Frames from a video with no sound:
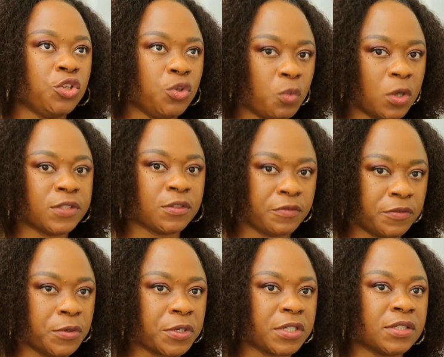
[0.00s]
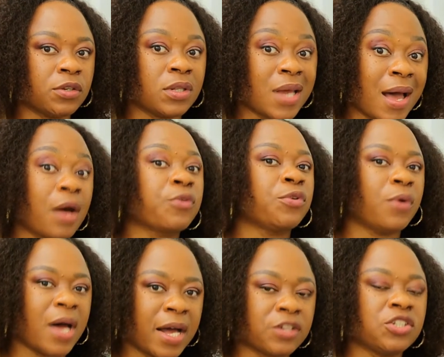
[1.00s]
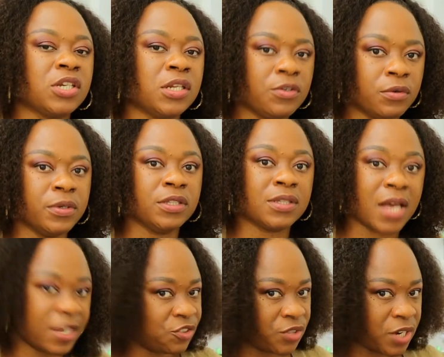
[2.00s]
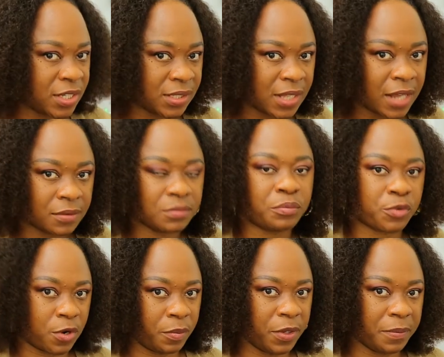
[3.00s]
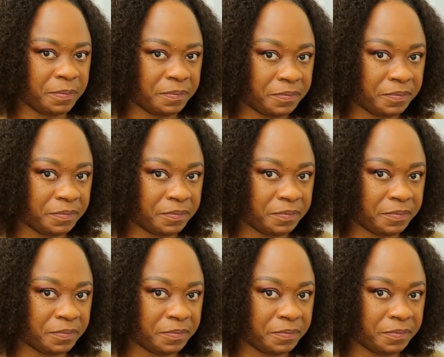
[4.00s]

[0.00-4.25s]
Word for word: you want to focus on how you're actually going to address that problem.